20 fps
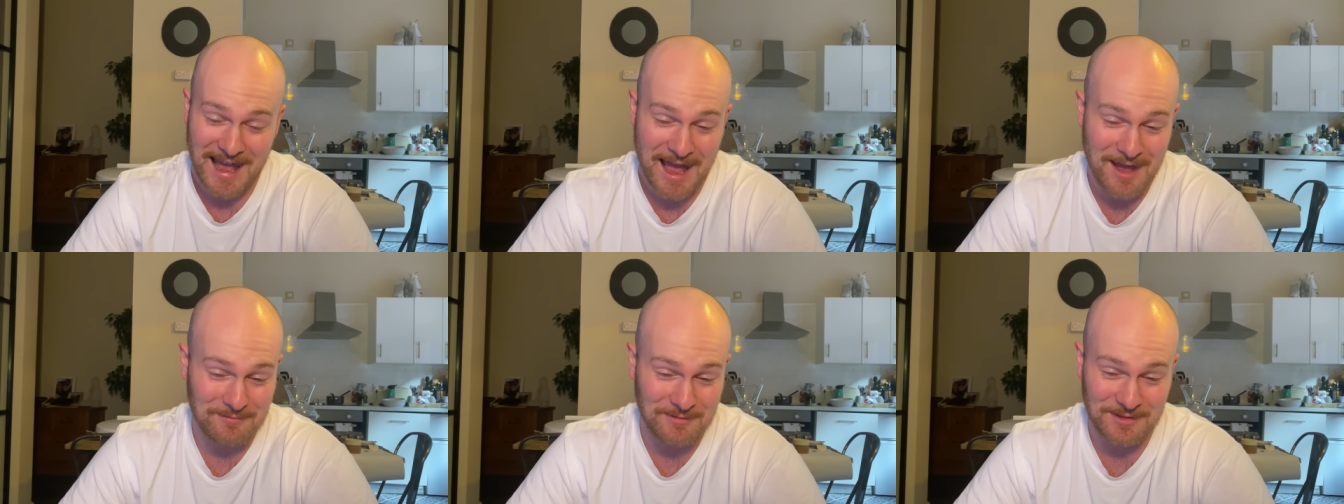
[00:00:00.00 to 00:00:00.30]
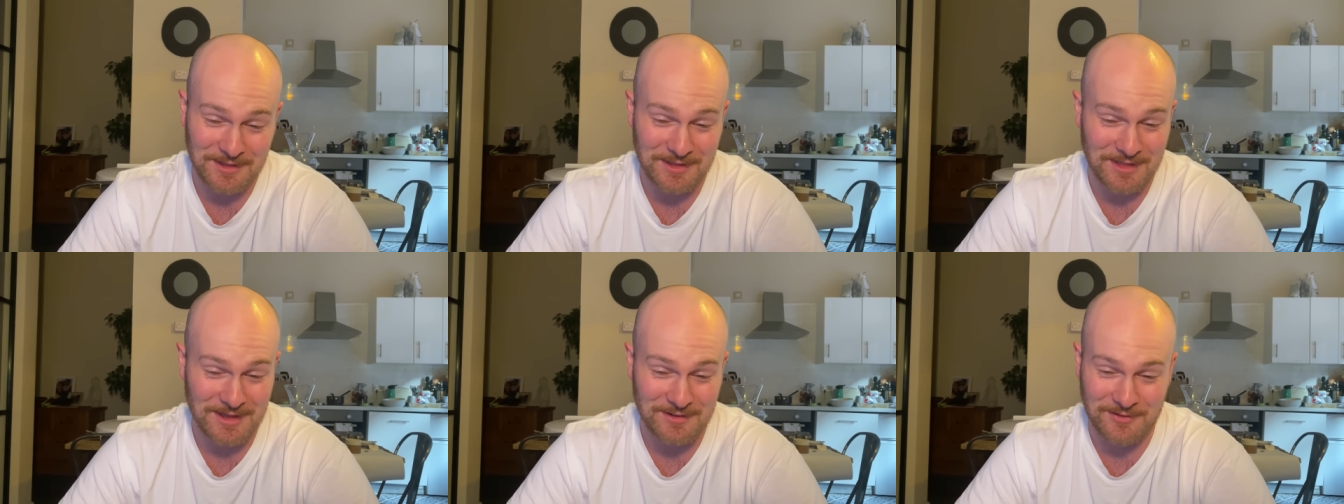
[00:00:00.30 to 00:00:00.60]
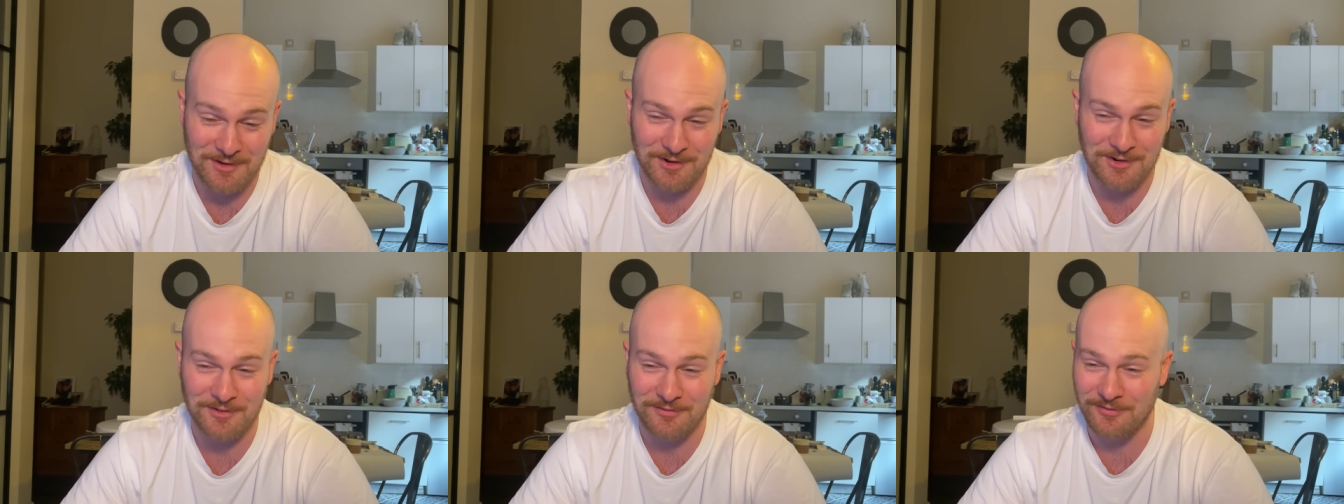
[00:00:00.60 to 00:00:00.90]
happy that they've
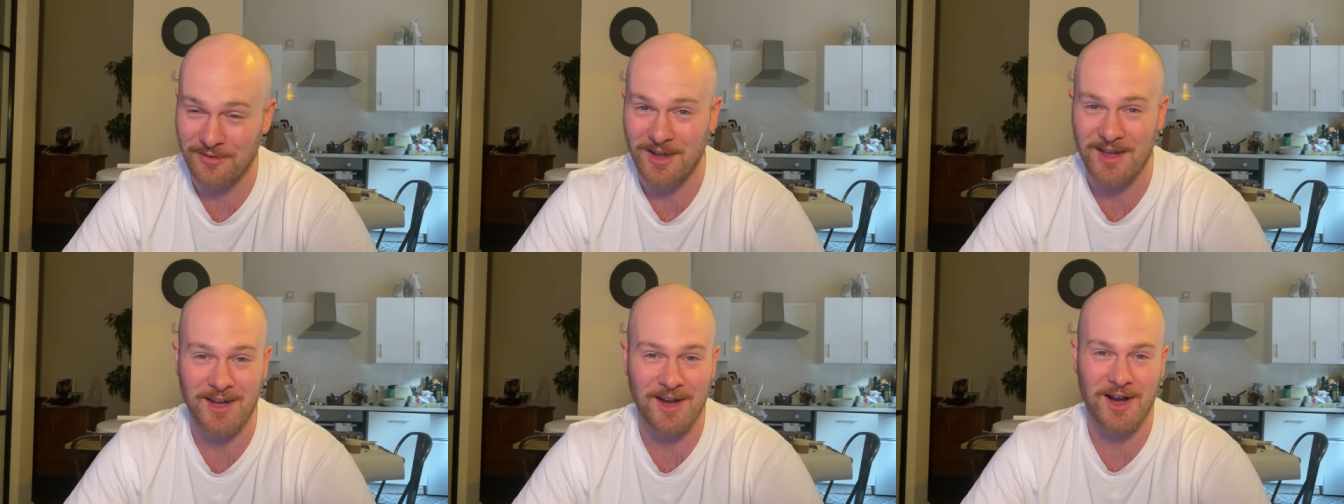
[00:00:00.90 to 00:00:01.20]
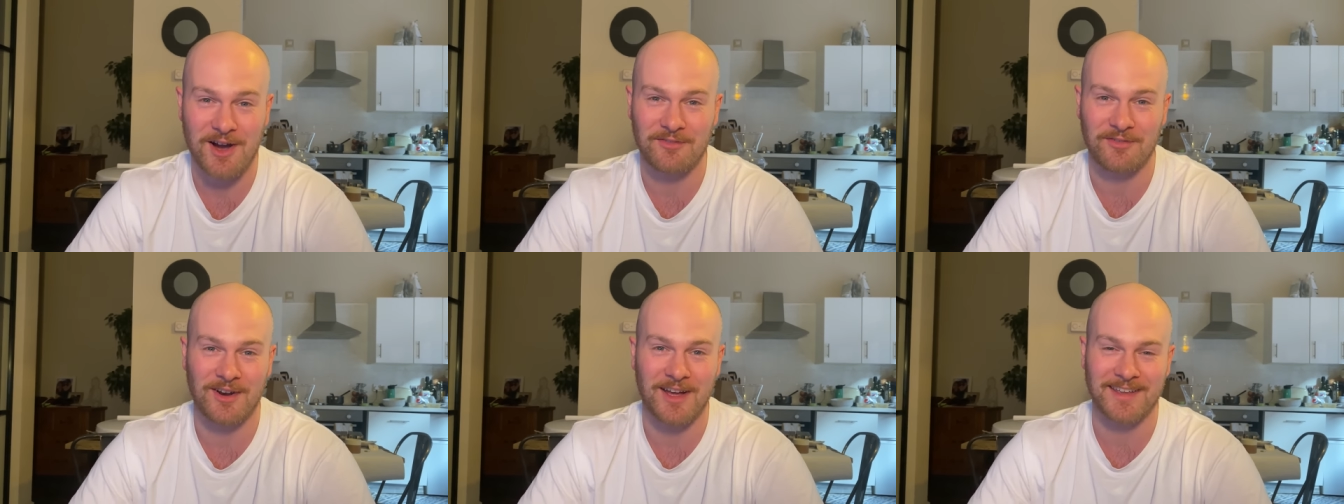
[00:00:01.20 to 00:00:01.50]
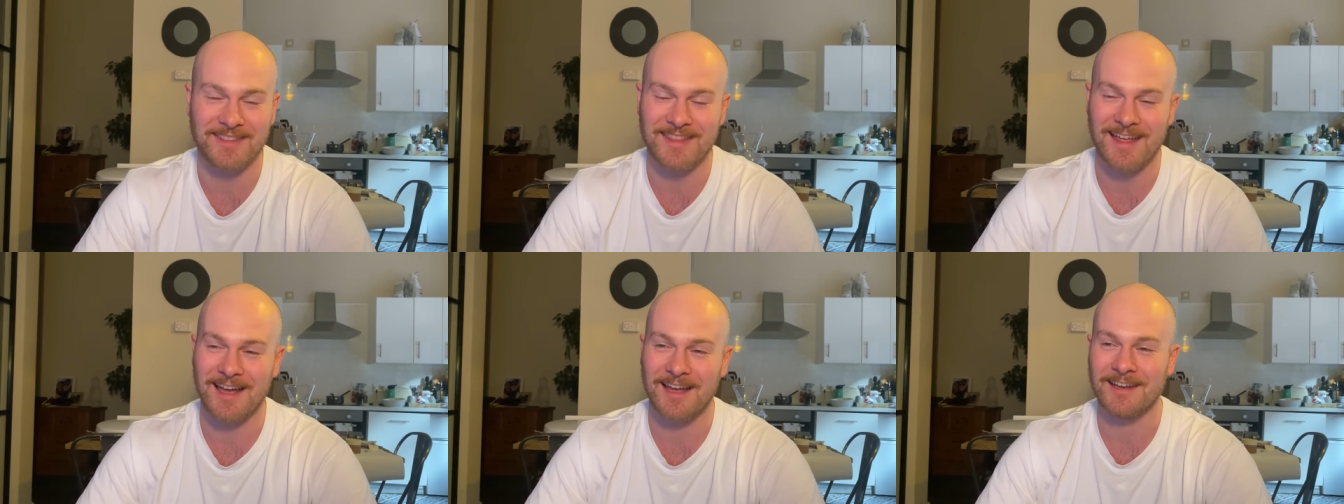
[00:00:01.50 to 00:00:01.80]
got to fly half
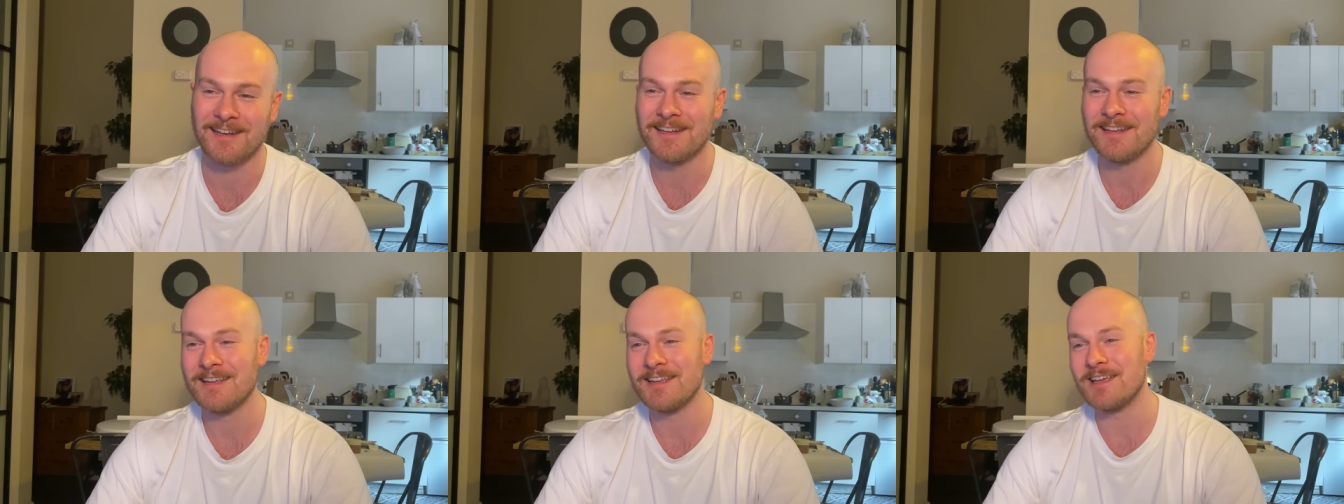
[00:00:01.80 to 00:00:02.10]
like that.